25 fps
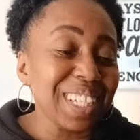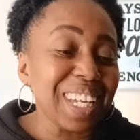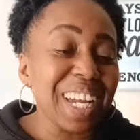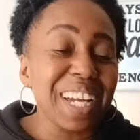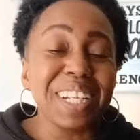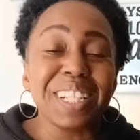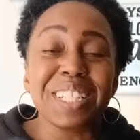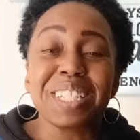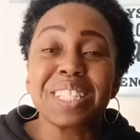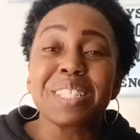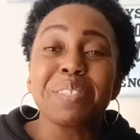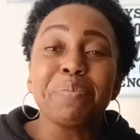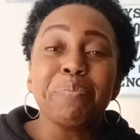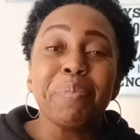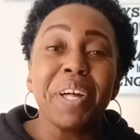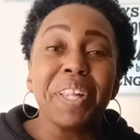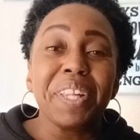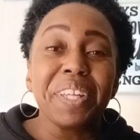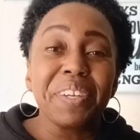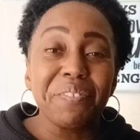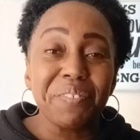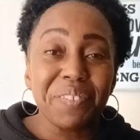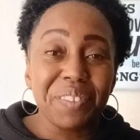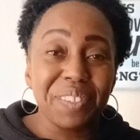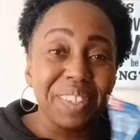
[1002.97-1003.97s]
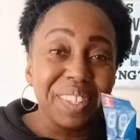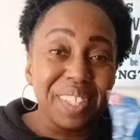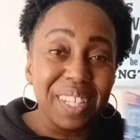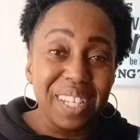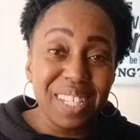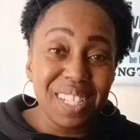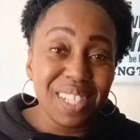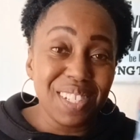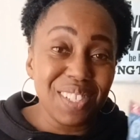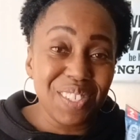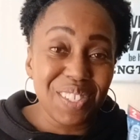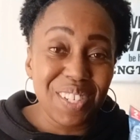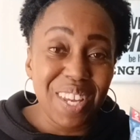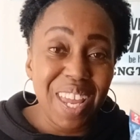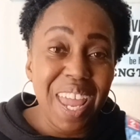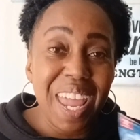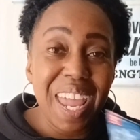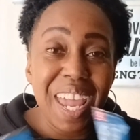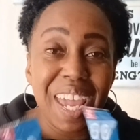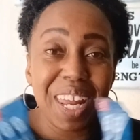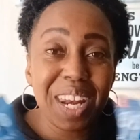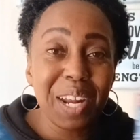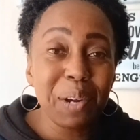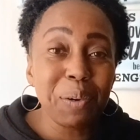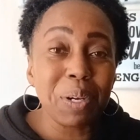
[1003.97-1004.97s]
kind of smelly for lunch
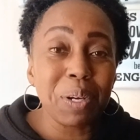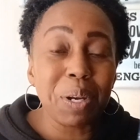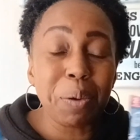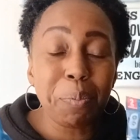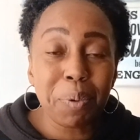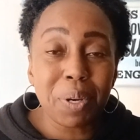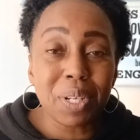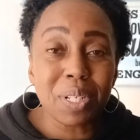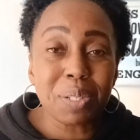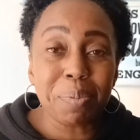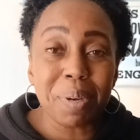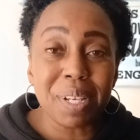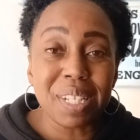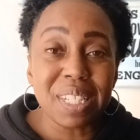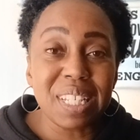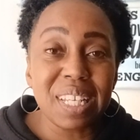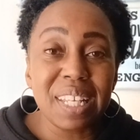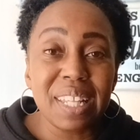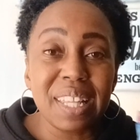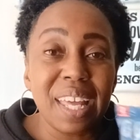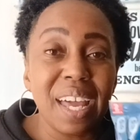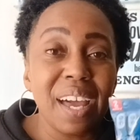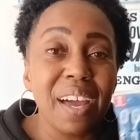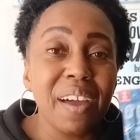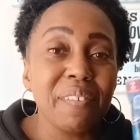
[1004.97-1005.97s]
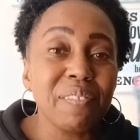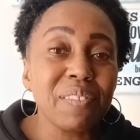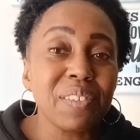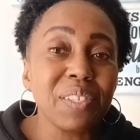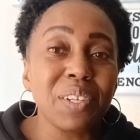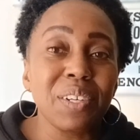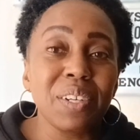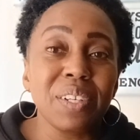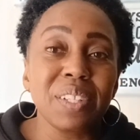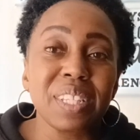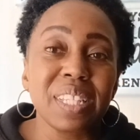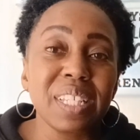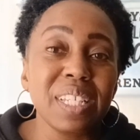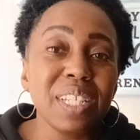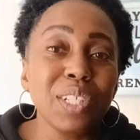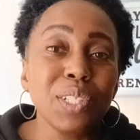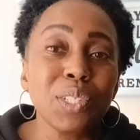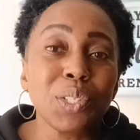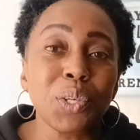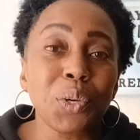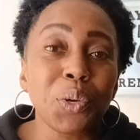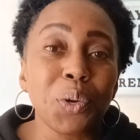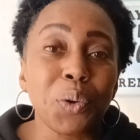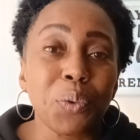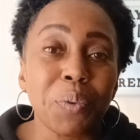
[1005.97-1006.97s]
and I want to brush my teeth after. These
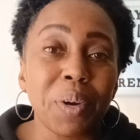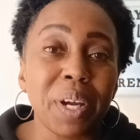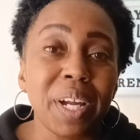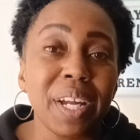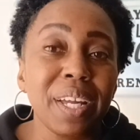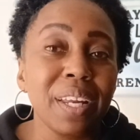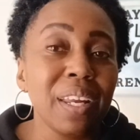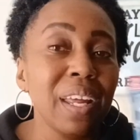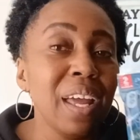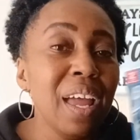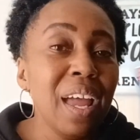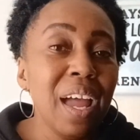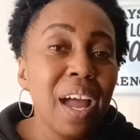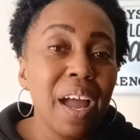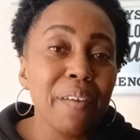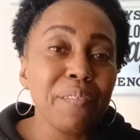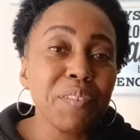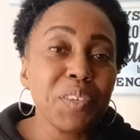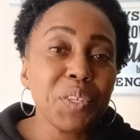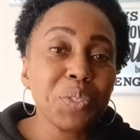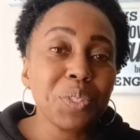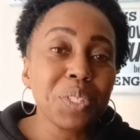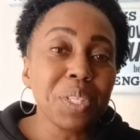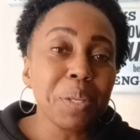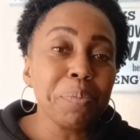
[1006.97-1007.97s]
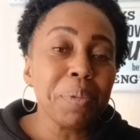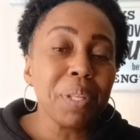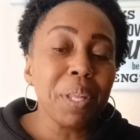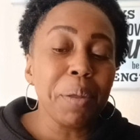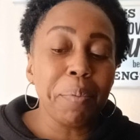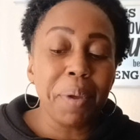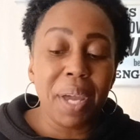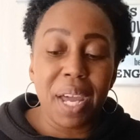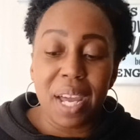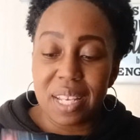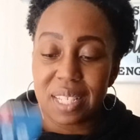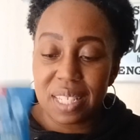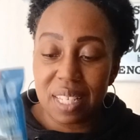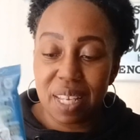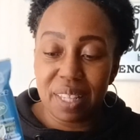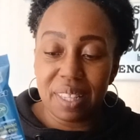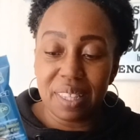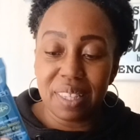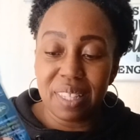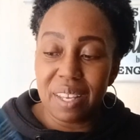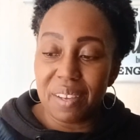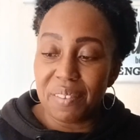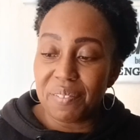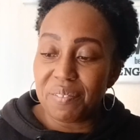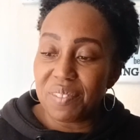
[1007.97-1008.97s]
are great. I've used them in the past. I
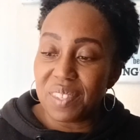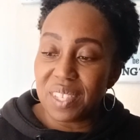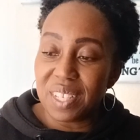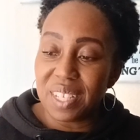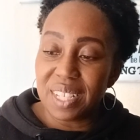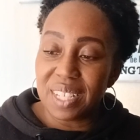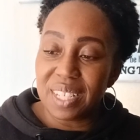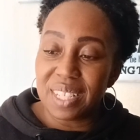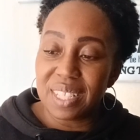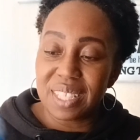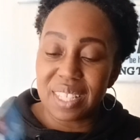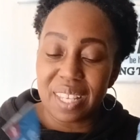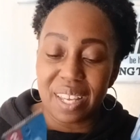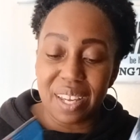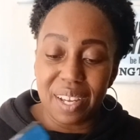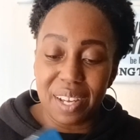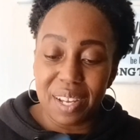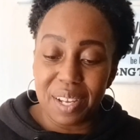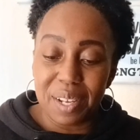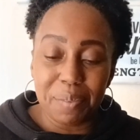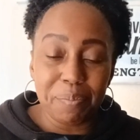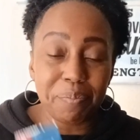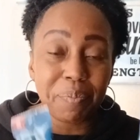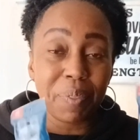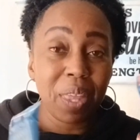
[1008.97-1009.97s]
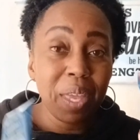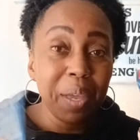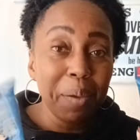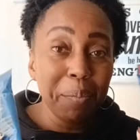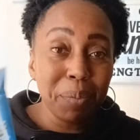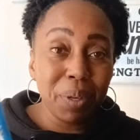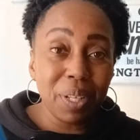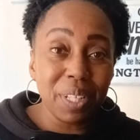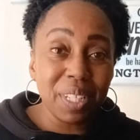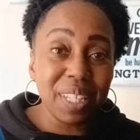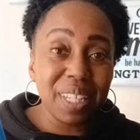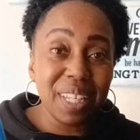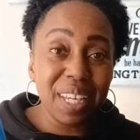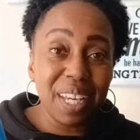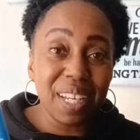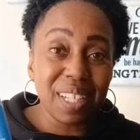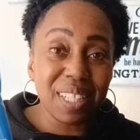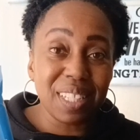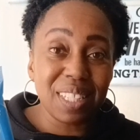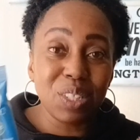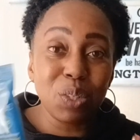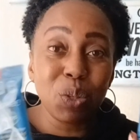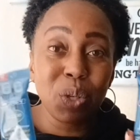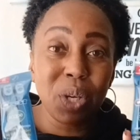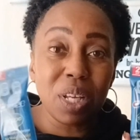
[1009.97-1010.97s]
love these. Um, but
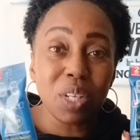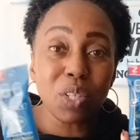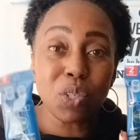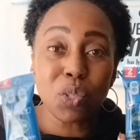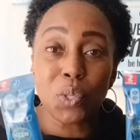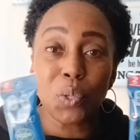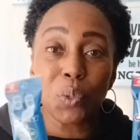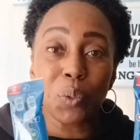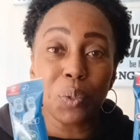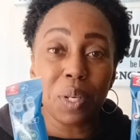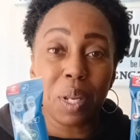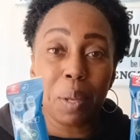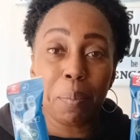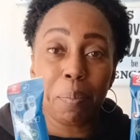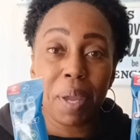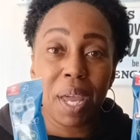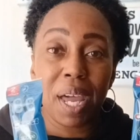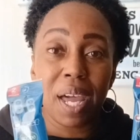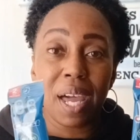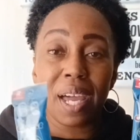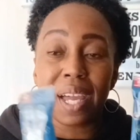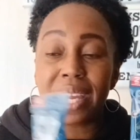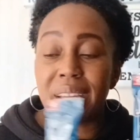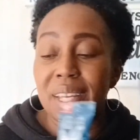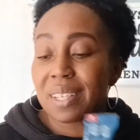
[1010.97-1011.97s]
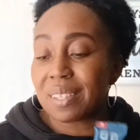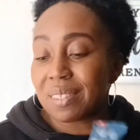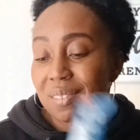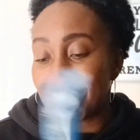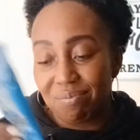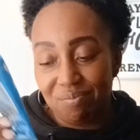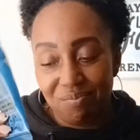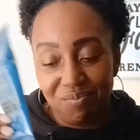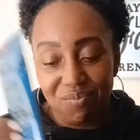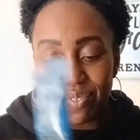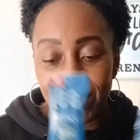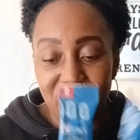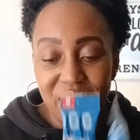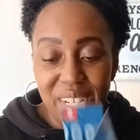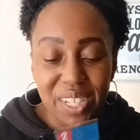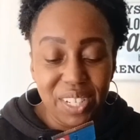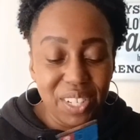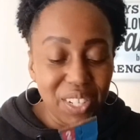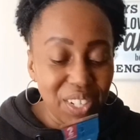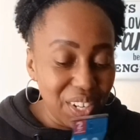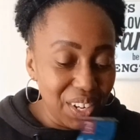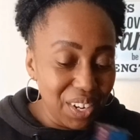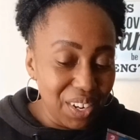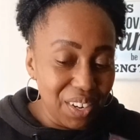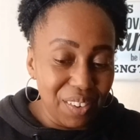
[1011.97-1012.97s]
yes, you get two in a pack ready to
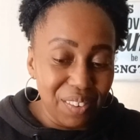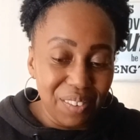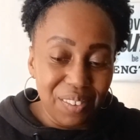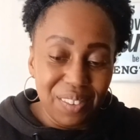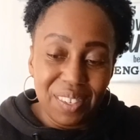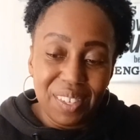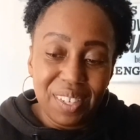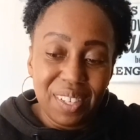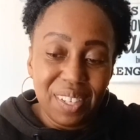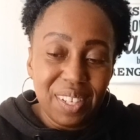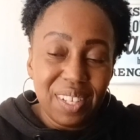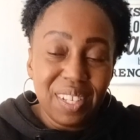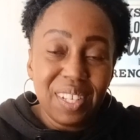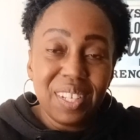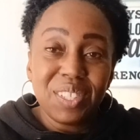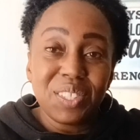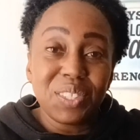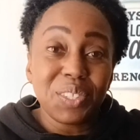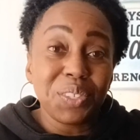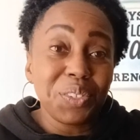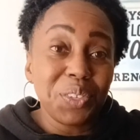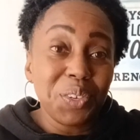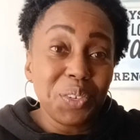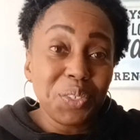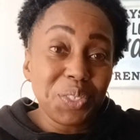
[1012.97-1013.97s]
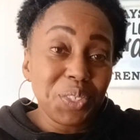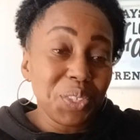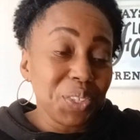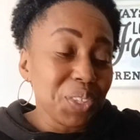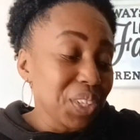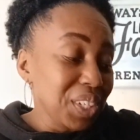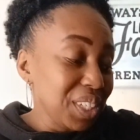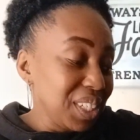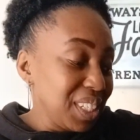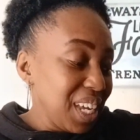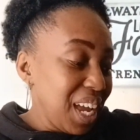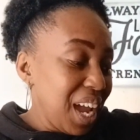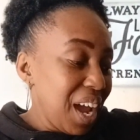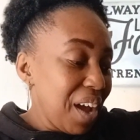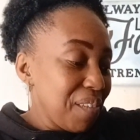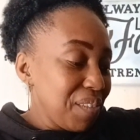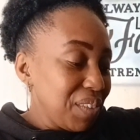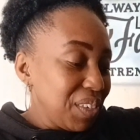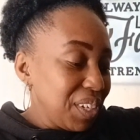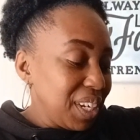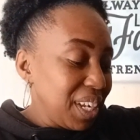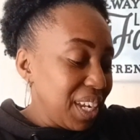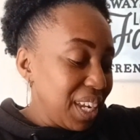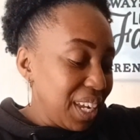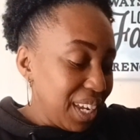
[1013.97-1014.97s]
go. So those are good to have
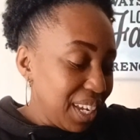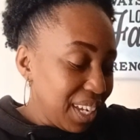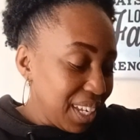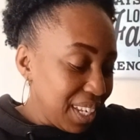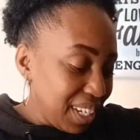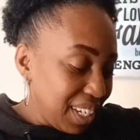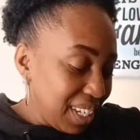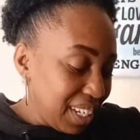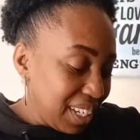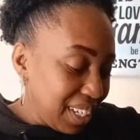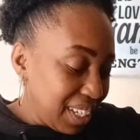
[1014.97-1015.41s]
on hand.